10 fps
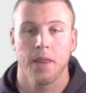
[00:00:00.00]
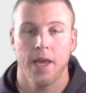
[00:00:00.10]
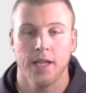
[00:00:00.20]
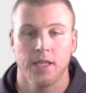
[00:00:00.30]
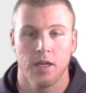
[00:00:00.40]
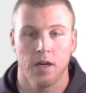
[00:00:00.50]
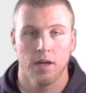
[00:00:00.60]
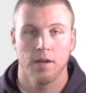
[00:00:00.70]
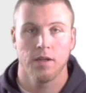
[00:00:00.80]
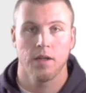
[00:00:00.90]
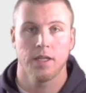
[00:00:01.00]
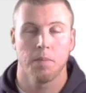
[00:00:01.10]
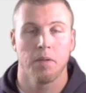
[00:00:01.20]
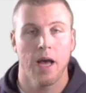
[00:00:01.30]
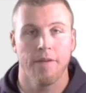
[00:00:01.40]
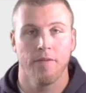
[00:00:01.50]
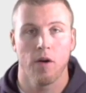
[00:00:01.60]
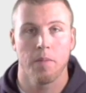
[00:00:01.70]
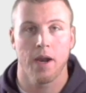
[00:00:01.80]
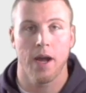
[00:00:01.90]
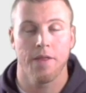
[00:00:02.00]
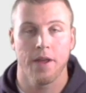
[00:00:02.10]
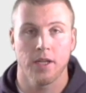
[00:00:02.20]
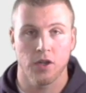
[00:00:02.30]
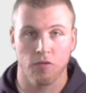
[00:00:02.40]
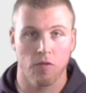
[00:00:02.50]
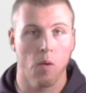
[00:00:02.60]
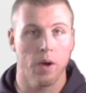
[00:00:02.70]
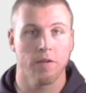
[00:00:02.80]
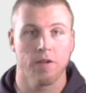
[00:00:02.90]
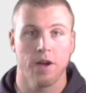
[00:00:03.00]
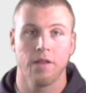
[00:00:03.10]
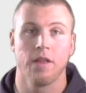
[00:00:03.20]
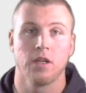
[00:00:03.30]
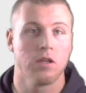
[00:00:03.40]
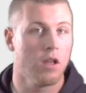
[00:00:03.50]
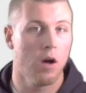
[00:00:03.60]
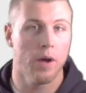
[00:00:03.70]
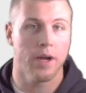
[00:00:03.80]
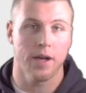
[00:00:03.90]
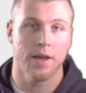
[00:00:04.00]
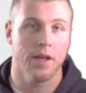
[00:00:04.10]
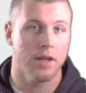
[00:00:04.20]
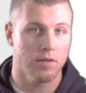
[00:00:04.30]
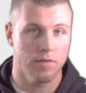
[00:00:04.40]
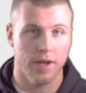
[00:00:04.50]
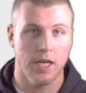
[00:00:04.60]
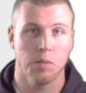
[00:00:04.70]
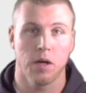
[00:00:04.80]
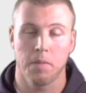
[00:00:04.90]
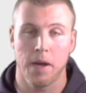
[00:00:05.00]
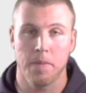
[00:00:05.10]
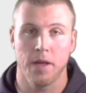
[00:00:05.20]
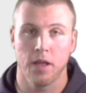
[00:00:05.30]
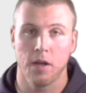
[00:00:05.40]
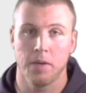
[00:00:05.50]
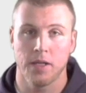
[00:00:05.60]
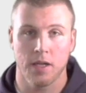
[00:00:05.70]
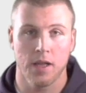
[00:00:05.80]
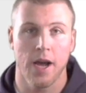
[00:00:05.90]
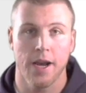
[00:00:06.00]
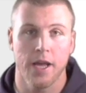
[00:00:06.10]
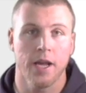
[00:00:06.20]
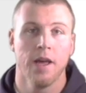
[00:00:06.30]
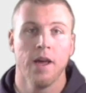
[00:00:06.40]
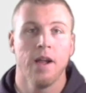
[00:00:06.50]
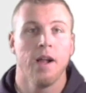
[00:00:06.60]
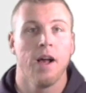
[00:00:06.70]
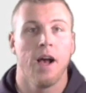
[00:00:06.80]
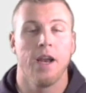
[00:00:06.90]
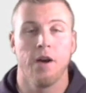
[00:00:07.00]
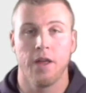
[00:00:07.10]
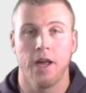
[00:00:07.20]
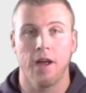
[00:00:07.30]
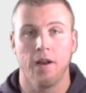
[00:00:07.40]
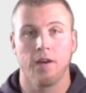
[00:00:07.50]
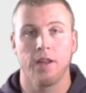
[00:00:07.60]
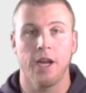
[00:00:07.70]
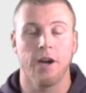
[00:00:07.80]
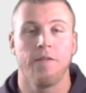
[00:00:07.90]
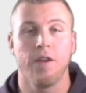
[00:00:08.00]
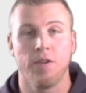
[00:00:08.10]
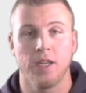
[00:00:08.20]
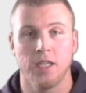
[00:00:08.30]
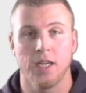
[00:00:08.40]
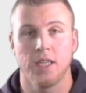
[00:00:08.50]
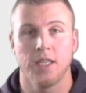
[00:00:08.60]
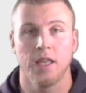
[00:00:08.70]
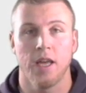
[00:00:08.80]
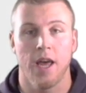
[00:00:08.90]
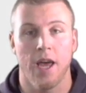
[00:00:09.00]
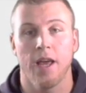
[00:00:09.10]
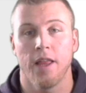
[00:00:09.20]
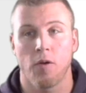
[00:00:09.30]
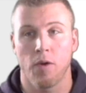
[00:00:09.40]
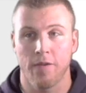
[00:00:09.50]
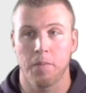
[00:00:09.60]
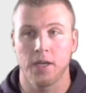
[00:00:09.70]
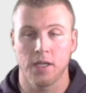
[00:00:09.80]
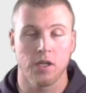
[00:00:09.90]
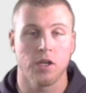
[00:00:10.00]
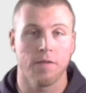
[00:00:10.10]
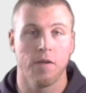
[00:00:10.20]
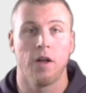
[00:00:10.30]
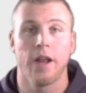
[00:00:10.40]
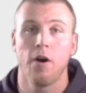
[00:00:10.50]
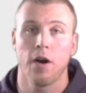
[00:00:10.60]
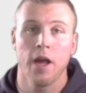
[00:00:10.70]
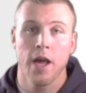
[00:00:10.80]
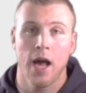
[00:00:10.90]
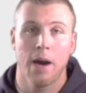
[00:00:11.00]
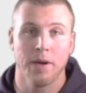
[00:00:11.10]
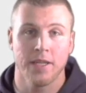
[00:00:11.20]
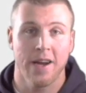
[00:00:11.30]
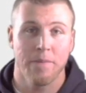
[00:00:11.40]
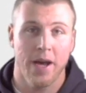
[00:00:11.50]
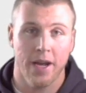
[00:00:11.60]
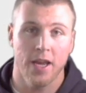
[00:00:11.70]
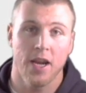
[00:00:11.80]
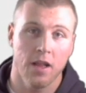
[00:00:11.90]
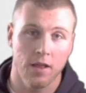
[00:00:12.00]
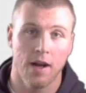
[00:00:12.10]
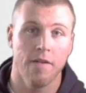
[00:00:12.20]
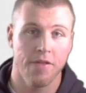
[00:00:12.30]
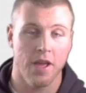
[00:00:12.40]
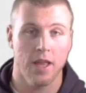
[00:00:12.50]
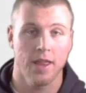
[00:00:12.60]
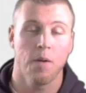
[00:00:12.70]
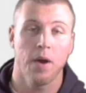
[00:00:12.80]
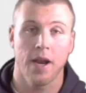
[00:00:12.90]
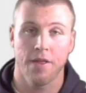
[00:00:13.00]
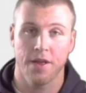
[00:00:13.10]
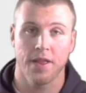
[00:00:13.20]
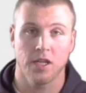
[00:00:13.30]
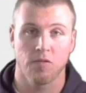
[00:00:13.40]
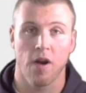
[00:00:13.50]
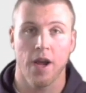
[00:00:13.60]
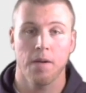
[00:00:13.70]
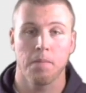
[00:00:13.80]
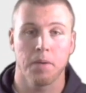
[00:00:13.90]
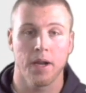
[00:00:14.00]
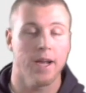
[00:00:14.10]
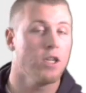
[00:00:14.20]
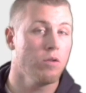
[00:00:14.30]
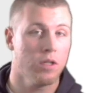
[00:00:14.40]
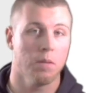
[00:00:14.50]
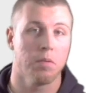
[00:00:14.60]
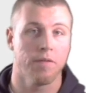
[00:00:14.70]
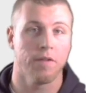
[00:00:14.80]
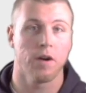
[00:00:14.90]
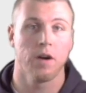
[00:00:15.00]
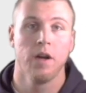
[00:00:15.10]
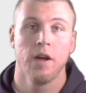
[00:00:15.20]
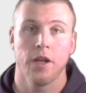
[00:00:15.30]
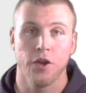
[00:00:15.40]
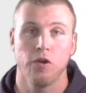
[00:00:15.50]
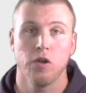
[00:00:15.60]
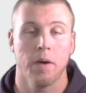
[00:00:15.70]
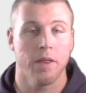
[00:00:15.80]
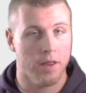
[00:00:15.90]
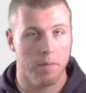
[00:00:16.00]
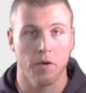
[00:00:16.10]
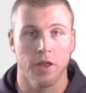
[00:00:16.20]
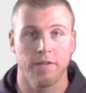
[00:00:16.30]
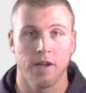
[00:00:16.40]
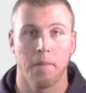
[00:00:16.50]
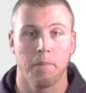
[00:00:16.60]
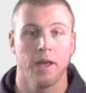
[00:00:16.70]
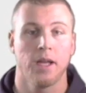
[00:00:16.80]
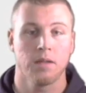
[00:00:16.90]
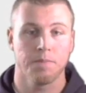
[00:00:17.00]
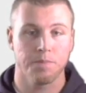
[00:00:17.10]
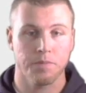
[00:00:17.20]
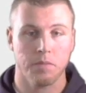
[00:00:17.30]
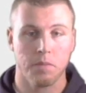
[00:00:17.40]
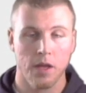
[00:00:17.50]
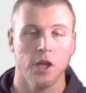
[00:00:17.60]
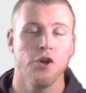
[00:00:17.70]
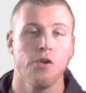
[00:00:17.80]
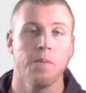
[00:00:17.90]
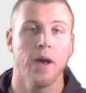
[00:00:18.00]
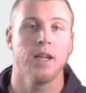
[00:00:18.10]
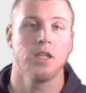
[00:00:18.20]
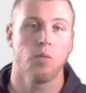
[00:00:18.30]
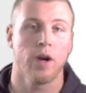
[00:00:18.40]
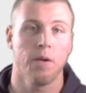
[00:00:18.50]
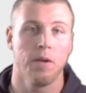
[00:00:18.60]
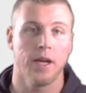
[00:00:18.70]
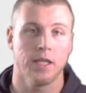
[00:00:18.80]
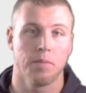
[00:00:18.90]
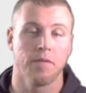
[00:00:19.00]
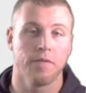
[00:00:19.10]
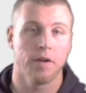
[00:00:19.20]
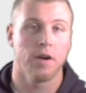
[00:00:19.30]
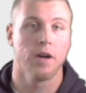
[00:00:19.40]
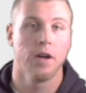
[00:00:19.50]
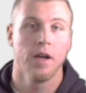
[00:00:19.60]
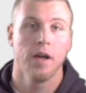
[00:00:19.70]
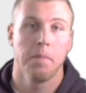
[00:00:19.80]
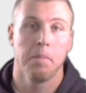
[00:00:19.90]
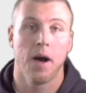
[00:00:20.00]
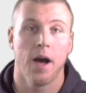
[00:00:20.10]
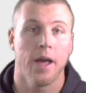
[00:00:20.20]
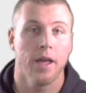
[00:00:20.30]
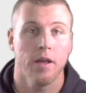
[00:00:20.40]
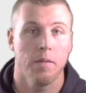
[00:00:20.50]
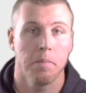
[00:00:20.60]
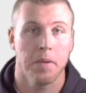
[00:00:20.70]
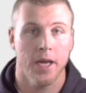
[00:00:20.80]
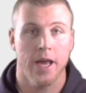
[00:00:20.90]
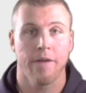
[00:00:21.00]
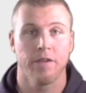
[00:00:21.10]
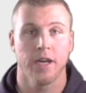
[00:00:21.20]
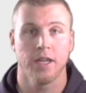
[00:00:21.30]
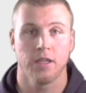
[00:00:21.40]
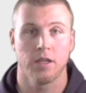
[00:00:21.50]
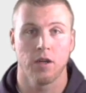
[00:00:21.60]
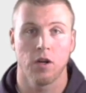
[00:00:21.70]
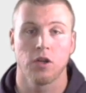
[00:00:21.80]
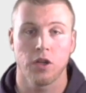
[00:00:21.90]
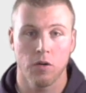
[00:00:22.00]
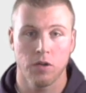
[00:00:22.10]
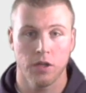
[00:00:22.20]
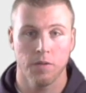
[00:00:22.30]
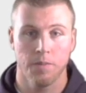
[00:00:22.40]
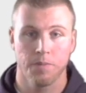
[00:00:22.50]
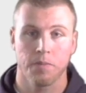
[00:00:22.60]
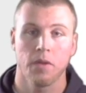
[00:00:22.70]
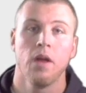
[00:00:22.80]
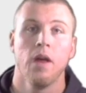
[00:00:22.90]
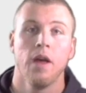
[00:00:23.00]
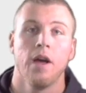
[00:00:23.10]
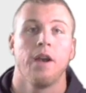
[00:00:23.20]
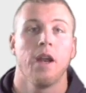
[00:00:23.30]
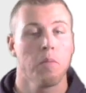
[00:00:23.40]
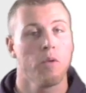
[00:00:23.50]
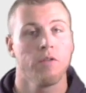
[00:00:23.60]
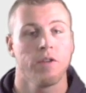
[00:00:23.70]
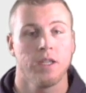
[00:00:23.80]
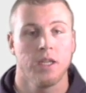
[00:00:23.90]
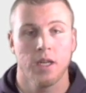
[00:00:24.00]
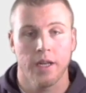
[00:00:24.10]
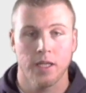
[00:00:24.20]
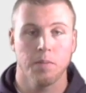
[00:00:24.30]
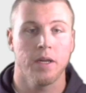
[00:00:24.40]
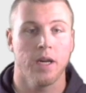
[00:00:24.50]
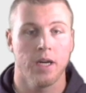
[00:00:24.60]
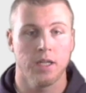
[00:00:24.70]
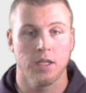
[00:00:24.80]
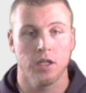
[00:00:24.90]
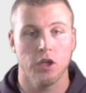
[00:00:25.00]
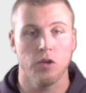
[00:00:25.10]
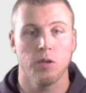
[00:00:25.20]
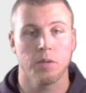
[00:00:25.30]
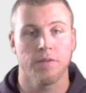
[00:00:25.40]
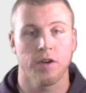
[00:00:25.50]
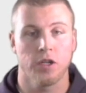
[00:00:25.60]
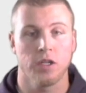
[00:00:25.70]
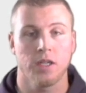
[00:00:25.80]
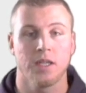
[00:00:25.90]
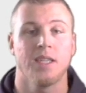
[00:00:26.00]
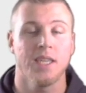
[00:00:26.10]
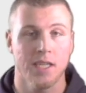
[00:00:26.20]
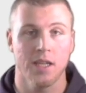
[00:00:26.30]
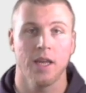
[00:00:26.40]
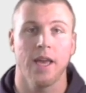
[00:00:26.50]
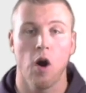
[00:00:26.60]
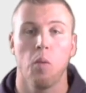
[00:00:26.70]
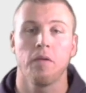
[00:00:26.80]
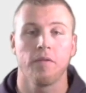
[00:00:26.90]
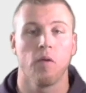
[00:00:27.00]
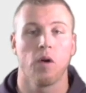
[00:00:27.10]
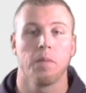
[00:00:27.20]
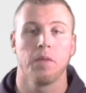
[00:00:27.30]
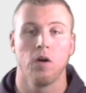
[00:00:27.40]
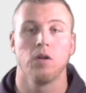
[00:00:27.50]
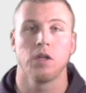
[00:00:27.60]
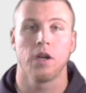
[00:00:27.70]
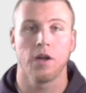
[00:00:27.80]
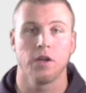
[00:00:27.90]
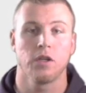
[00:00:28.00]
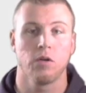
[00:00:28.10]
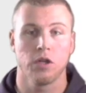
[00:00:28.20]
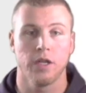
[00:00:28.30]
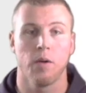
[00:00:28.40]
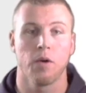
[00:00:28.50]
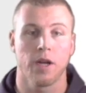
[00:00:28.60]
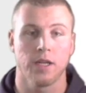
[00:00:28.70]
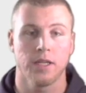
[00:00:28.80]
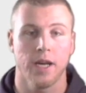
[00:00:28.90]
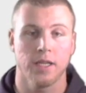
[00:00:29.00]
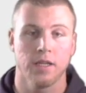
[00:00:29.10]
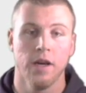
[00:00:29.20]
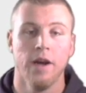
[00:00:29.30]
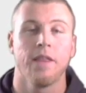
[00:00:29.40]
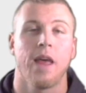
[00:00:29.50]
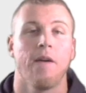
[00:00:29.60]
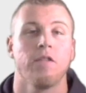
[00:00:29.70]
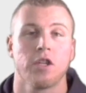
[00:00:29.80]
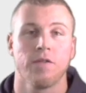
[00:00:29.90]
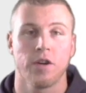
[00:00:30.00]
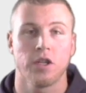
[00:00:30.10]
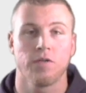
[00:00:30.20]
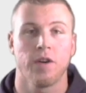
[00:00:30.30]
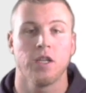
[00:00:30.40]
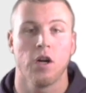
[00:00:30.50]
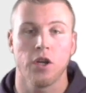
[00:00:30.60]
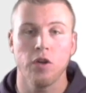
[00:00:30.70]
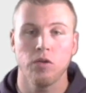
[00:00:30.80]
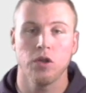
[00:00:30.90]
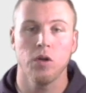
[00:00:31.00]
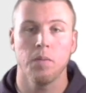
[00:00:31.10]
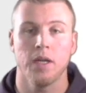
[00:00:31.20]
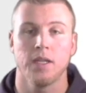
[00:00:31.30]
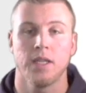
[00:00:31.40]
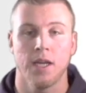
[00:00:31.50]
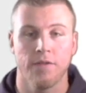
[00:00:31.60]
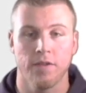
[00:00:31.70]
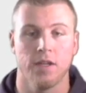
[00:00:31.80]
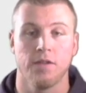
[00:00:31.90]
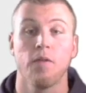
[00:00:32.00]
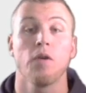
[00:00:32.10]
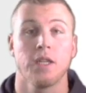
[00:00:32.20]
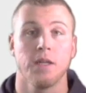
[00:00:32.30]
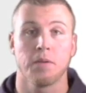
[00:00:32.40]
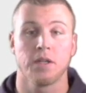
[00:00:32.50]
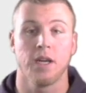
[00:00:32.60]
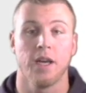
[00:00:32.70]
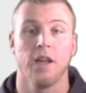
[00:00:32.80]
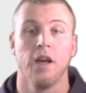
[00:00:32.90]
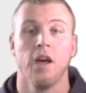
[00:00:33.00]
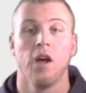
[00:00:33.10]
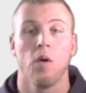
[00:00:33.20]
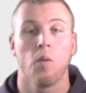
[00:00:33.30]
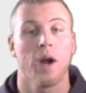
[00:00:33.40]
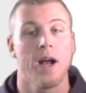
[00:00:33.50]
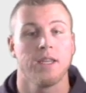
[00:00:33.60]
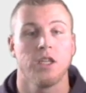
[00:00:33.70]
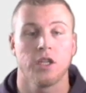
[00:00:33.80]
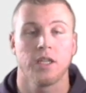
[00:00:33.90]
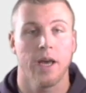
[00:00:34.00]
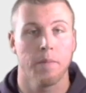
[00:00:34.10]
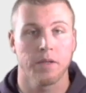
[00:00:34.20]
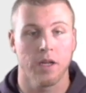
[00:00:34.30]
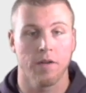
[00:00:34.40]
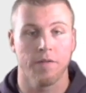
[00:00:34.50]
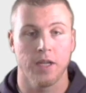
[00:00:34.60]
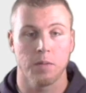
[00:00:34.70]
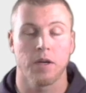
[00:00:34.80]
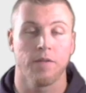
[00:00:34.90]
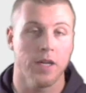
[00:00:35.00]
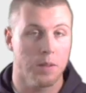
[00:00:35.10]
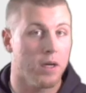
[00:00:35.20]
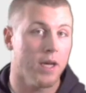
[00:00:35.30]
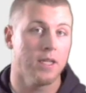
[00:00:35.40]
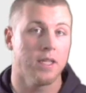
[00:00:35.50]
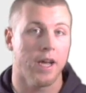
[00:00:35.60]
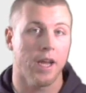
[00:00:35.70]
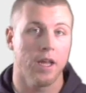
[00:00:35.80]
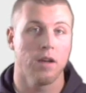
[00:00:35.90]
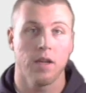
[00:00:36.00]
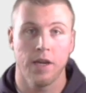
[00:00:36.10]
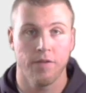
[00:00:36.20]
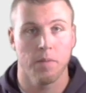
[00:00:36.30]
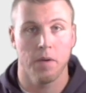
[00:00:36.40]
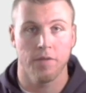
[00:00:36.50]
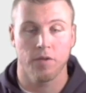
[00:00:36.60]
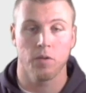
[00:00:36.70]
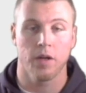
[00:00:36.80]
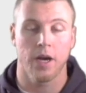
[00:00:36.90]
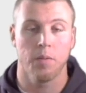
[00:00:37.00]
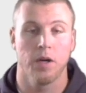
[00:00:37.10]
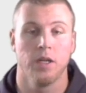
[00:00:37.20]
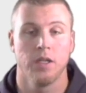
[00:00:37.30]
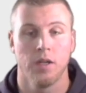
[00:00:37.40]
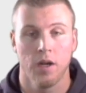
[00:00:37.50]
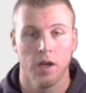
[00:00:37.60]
it's a platform that I think is growing rather than slowing. I think Facebook might be a little bit declining. I know that Gary Vee recently has said that, hey, like when everybody's going to start falling out, I'm going to dive back in. I love thinking that way, and I think that's right, but I do still prefer YouTube. I think they both have time and place. YouTube ads is where I would like to prefer my paid advertising dollars go to. Number one reason is because YouTube conversions consistently outperform those on other social networking sites. The average conversion rate on YouTube is 14%, whereas it's just 10% on Facebook, and Facebook is second, even above Google AdWords.